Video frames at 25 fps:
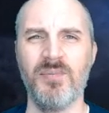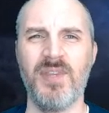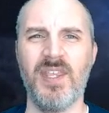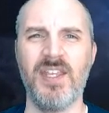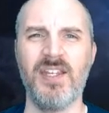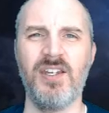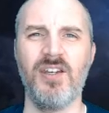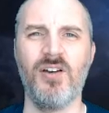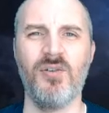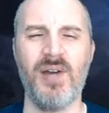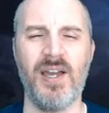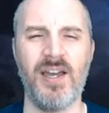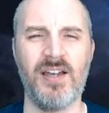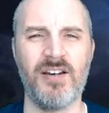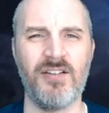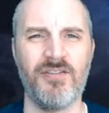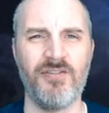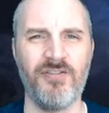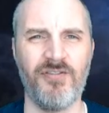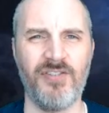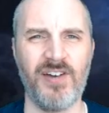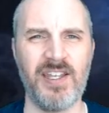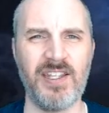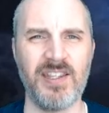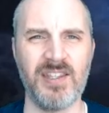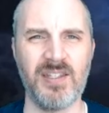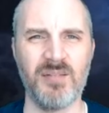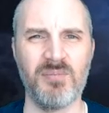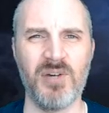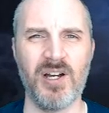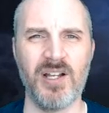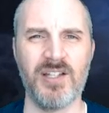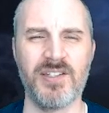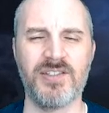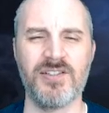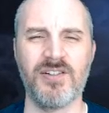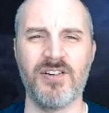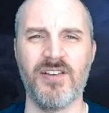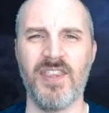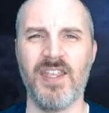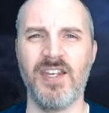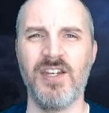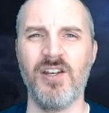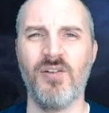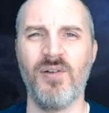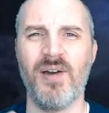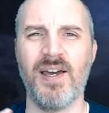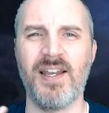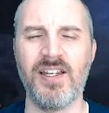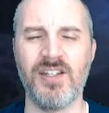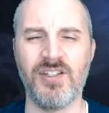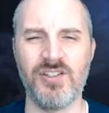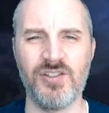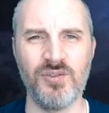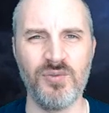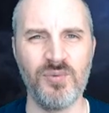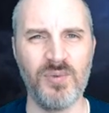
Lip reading: They know how to fight the monster. They know how to do